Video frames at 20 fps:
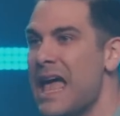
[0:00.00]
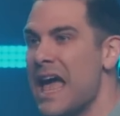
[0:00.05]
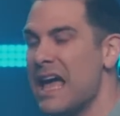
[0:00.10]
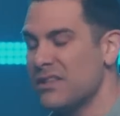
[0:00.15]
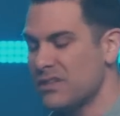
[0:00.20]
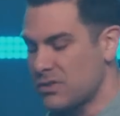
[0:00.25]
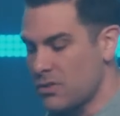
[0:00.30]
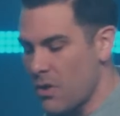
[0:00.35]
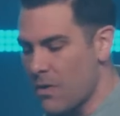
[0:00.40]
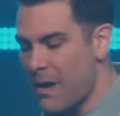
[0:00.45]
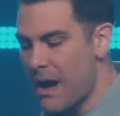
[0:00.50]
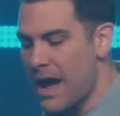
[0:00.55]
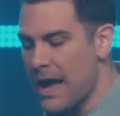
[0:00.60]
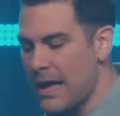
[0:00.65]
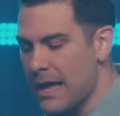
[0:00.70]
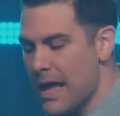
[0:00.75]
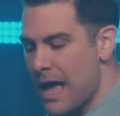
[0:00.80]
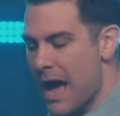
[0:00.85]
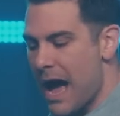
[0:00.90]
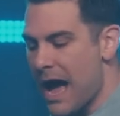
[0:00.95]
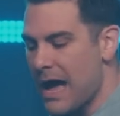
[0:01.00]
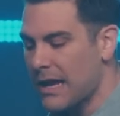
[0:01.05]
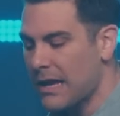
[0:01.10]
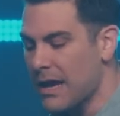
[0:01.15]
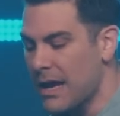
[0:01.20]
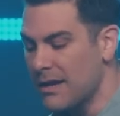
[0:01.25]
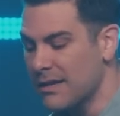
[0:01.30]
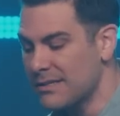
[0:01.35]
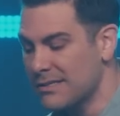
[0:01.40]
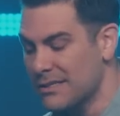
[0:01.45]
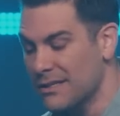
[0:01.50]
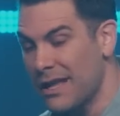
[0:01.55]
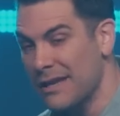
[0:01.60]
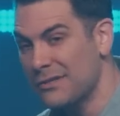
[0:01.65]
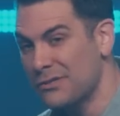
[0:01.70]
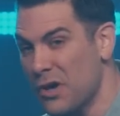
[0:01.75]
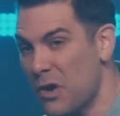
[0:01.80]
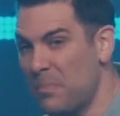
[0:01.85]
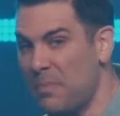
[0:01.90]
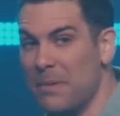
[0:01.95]
And so I kind of
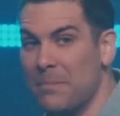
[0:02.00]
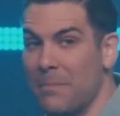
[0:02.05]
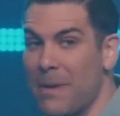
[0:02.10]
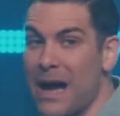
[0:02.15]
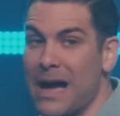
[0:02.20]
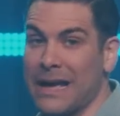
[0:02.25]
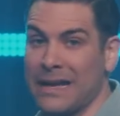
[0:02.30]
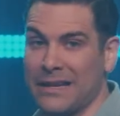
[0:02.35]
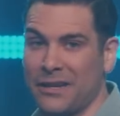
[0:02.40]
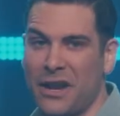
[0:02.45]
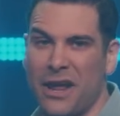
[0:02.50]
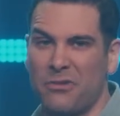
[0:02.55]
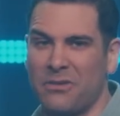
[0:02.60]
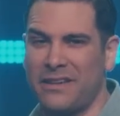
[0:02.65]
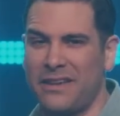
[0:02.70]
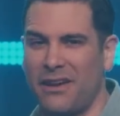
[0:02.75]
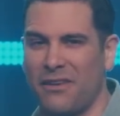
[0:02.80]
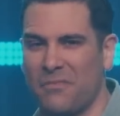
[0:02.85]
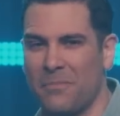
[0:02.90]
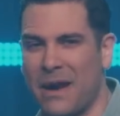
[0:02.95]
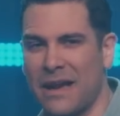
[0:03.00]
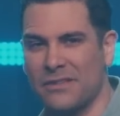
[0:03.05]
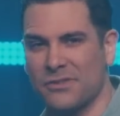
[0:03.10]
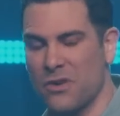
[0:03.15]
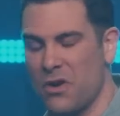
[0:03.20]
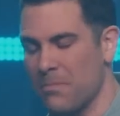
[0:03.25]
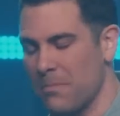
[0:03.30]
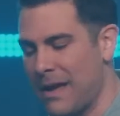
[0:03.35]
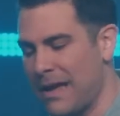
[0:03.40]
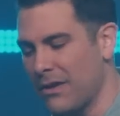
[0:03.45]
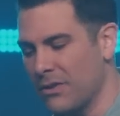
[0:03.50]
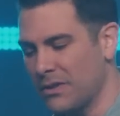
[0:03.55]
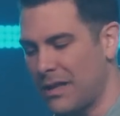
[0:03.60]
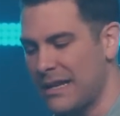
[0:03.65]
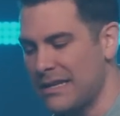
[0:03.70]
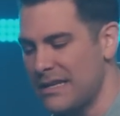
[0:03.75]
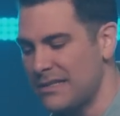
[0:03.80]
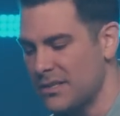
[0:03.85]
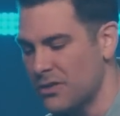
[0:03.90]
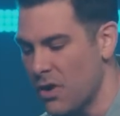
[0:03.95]
slice open mine. You know, I don't care if mine's all mangled.
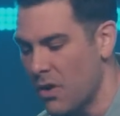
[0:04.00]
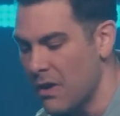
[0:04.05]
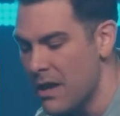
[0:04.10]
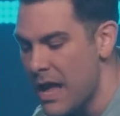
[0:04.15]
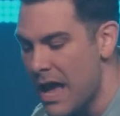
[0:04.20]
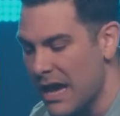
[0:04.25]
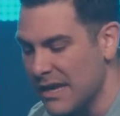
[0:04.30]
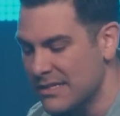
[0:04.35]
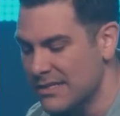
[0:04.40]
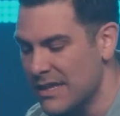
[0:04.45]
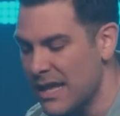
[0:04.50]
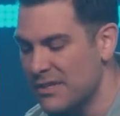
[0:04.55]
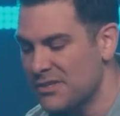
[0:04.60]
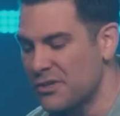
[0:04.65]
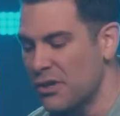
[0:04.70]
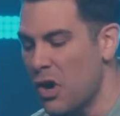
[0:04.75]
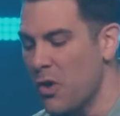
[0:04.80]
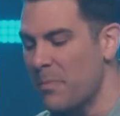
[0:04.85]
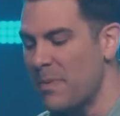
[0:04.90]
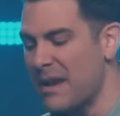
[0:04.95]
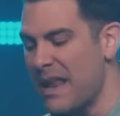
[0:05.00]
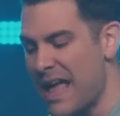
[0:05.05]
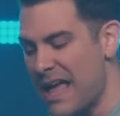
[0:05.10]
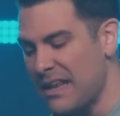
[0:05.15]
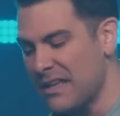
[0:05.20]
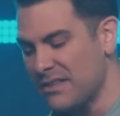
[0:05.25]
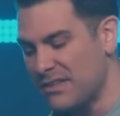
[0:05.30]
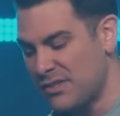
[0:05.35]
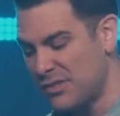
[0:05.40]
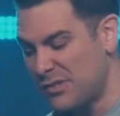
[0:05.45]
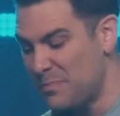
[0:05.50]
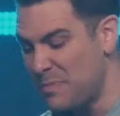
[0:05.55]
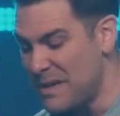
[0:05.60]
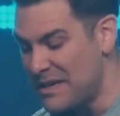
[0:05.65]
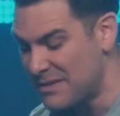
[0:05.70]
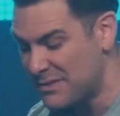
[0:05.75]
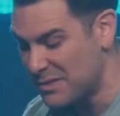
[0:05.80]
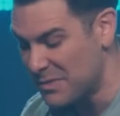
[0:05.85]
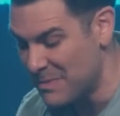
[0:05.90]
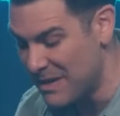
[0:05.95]
I need to know. I slice it open and it
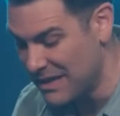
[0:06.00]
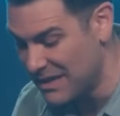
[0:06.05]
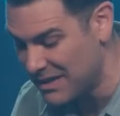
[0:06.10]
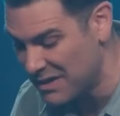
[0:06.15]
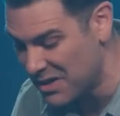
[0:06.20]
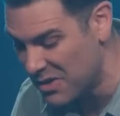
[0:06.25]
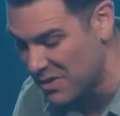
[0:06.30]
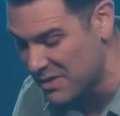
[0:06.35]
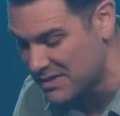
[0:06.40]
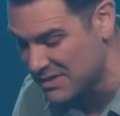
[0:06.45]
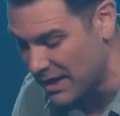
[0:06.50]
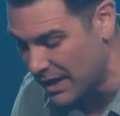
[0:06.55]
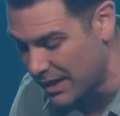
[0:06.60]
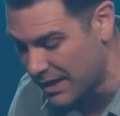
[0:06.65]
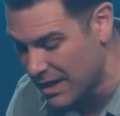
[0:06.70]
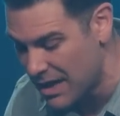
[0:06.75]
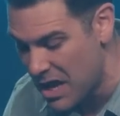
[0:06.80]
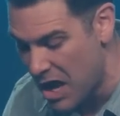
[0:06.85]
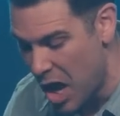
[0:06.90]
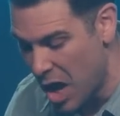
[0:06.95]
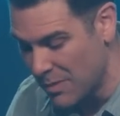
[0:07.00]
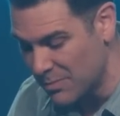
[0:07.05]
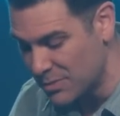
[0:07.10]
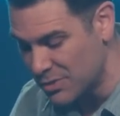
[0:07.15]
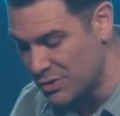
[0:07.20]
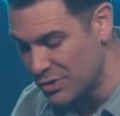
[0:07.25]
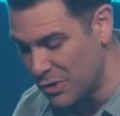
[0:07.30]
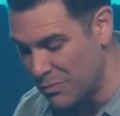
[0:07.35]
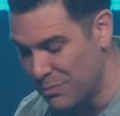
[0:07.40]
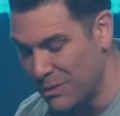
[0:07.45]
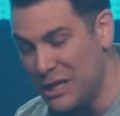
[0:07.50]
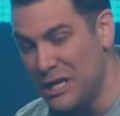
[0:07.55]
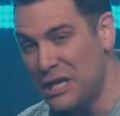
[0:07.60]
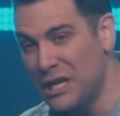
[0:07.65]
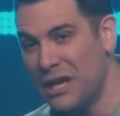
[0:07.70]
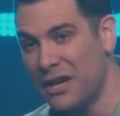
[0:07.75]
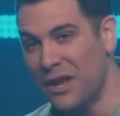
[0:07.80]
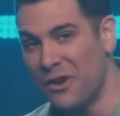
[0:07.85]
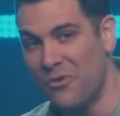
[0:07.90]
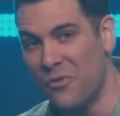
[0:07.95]
speaks to me. You know, it's like, I'm still
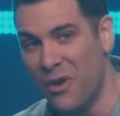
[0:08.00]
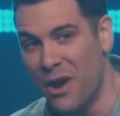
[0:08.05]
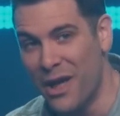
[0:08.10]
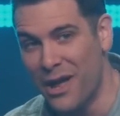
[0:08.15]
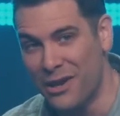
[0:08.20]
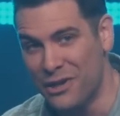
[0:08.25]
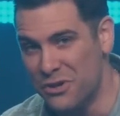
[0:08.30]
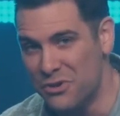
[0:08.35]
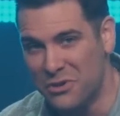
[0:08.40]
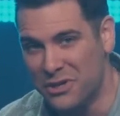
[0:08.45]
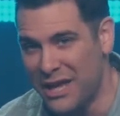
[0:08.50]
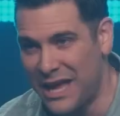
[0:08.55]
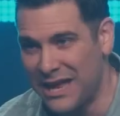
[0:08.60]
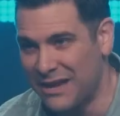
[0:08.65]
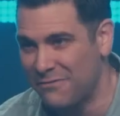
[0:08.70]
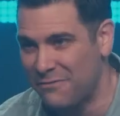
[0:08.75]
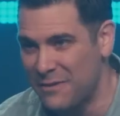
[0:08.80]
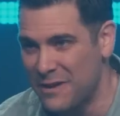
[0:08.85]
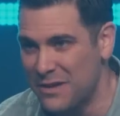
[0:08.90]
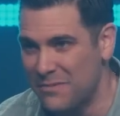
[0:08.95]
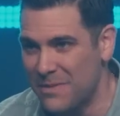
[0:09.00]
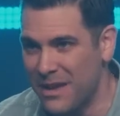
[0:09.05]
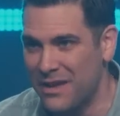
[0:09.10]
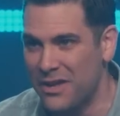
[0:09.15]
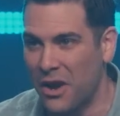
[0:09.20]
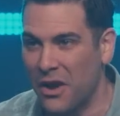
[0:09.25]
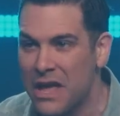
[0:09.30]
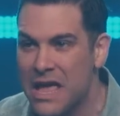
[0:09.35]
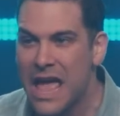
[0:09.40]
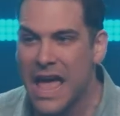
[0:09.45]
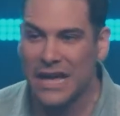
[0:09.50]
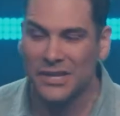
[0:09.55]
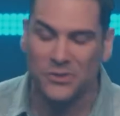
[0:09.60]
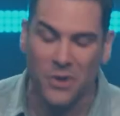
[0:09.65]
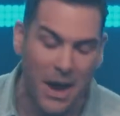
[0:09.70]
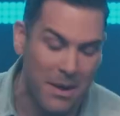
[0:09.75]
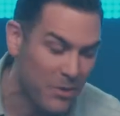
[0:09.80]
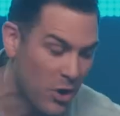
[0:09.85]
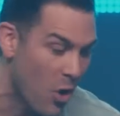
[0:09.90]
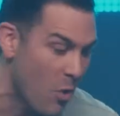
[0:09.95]
bleeding and red. You can't feed me, you know. And
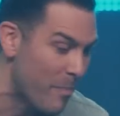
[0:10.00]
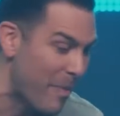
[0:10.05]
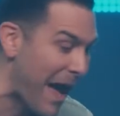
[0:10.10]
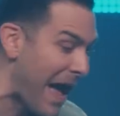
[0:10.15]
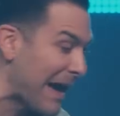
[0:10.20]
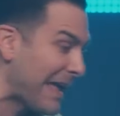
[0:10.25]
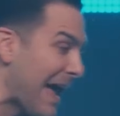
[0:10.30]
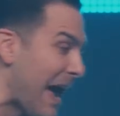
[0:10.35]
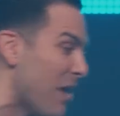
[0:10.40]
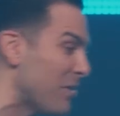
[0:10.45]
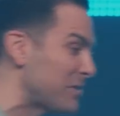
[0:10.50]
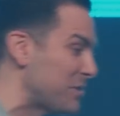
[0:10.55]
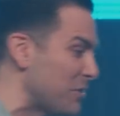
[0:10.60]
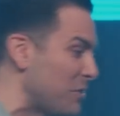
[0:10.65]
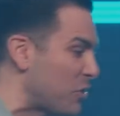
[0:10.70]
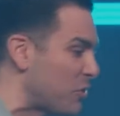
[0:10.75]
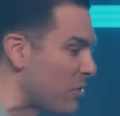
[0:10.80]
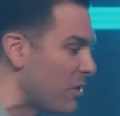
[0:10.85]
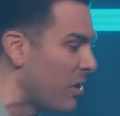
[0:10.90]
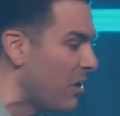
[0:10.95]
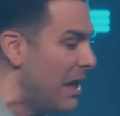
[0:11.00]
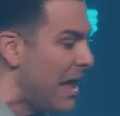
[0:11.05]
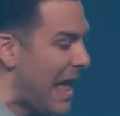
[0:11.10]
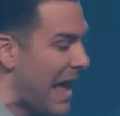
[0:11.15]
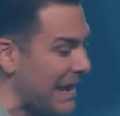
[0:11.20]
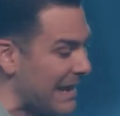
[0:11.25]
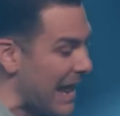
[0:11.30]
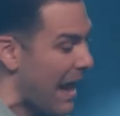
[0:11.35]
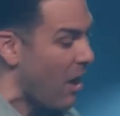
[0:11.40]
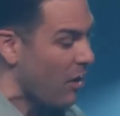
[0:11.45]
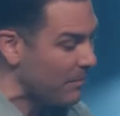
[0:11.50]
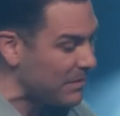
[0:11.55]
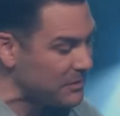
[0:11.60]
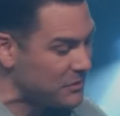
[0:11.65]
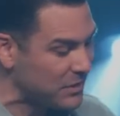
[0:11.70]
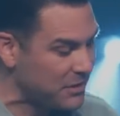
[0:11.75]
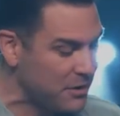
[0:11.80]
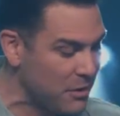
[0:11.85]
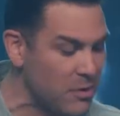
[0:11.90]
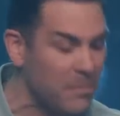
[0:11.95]
so I go back out to the grill, and now I'm
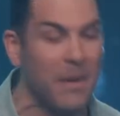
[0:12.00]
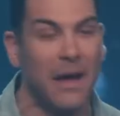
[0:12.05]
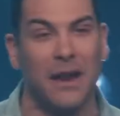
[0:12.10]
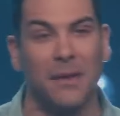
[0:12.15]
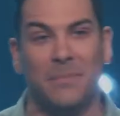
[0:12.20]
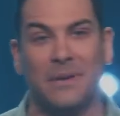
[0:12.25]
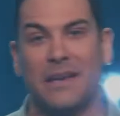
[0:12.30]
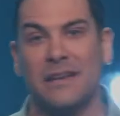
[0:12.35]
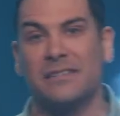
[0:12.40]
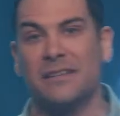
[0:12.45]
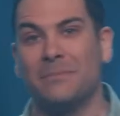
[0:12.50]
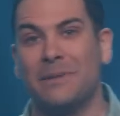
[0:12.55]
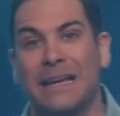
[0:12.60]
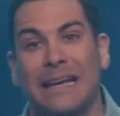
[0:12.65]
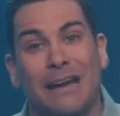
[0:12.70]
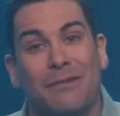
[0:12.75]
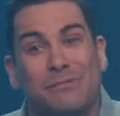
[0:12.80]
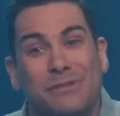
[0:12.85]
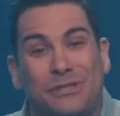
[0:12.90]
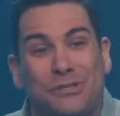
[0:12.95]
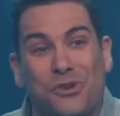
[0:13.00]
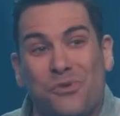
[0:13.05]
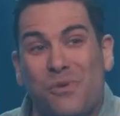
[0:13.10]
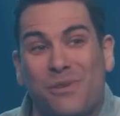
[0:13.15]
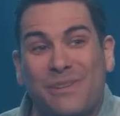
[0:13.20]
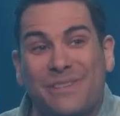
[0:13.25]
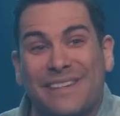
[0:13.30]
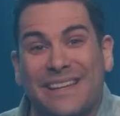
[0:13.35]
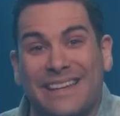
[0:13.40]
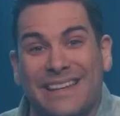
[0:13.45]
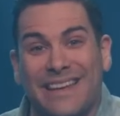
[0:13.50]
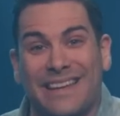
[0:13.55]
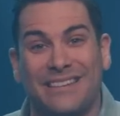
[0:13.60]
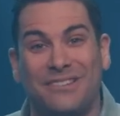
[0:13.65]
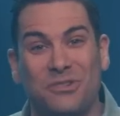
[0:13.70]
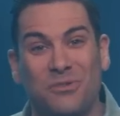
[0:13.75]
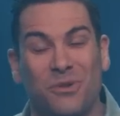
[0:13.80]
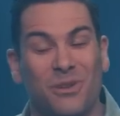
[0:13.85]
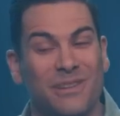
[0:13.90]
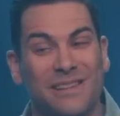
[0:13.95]
insecure about it because I'm like, I was too early,
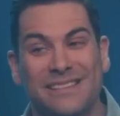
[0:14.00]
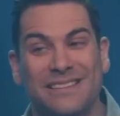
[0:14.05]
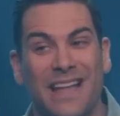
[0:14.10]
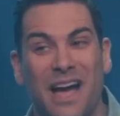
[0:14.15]
and too early is